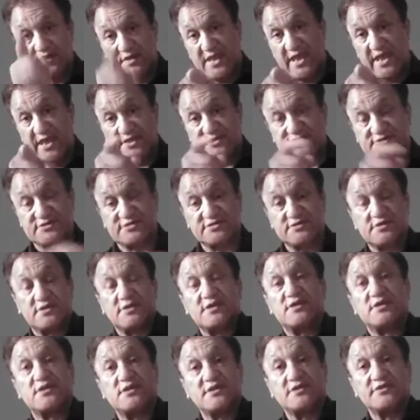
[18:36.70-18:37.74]
as
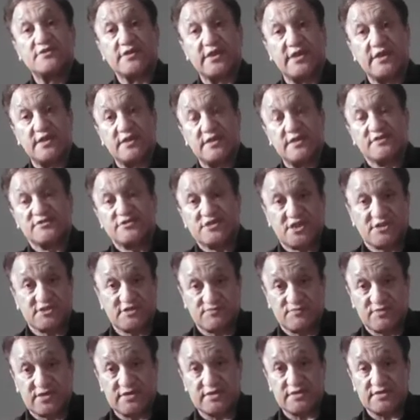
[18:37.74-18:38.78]
the
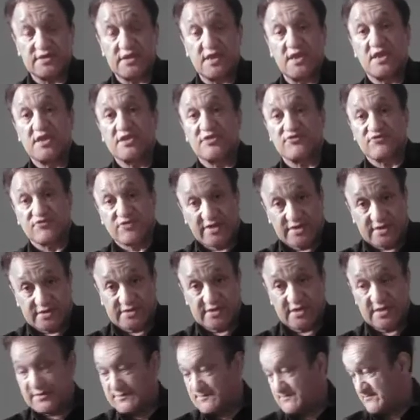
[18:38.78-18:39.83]
judgment
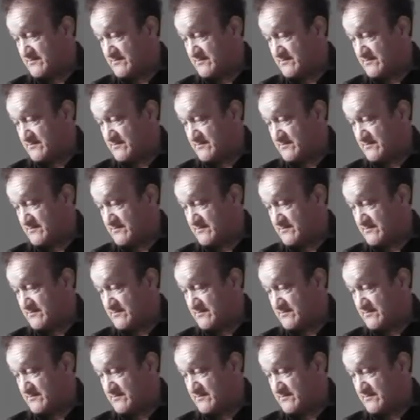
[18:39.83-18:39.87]
creditor